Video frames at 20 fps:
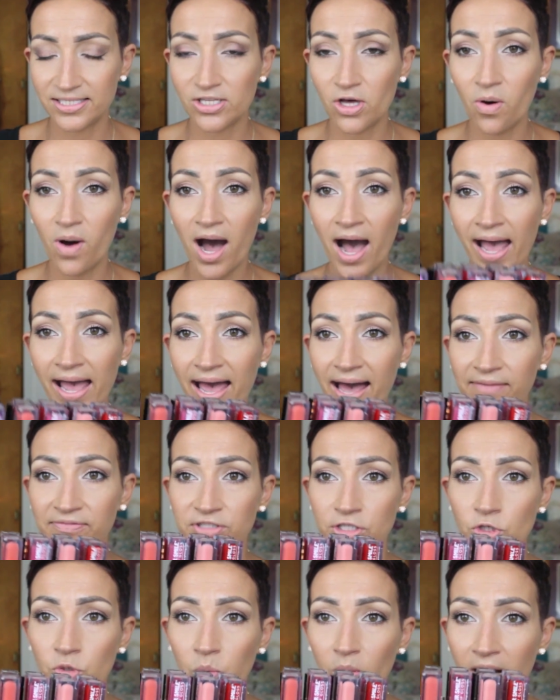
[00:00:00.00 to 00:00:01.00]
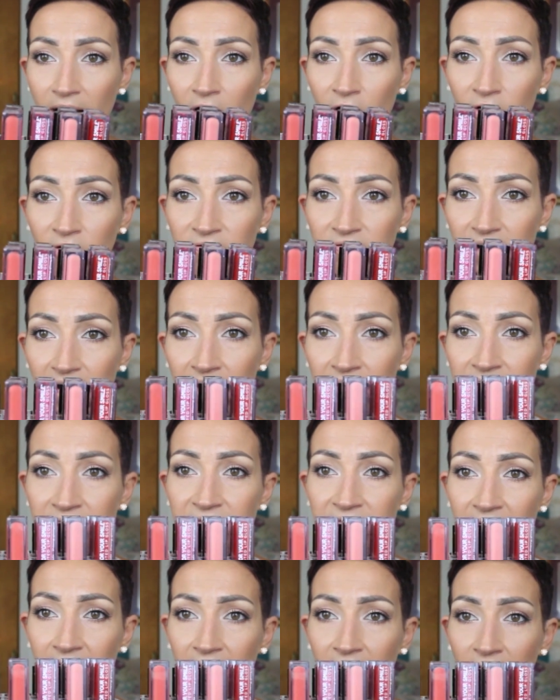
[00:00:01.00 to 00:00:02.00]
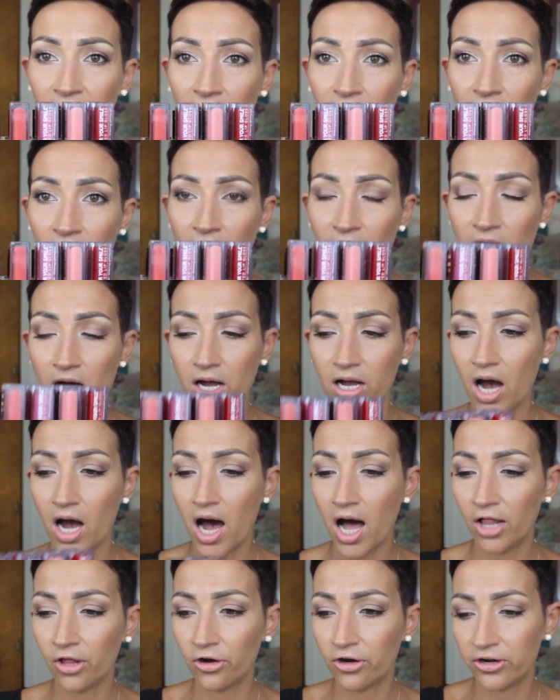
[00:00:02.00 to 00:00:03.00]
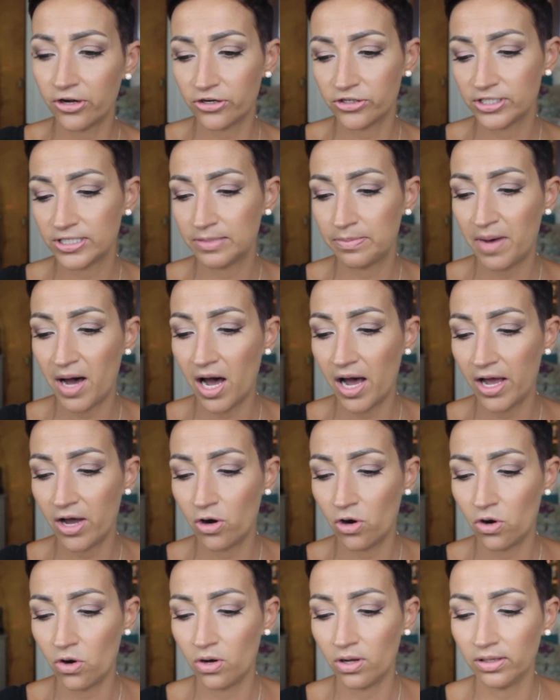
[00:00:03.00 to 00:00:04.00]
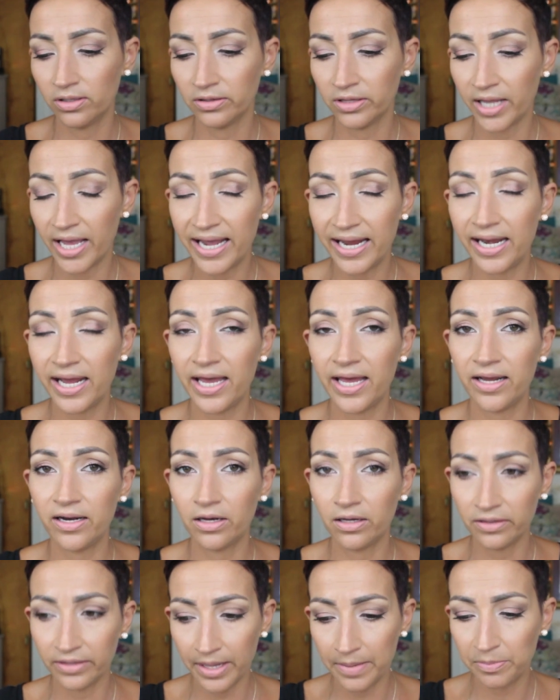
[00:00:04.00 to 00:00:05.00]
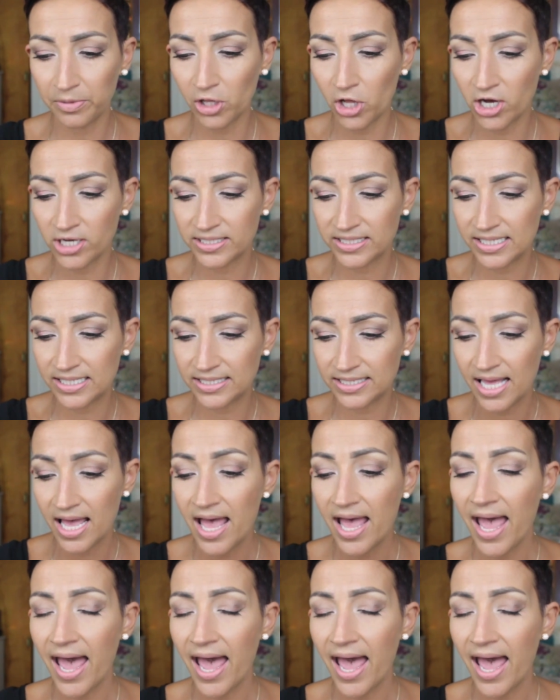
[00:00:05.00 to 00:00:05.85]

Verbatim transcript: So I have 12 of their Color Your Smile lighted lip glosses,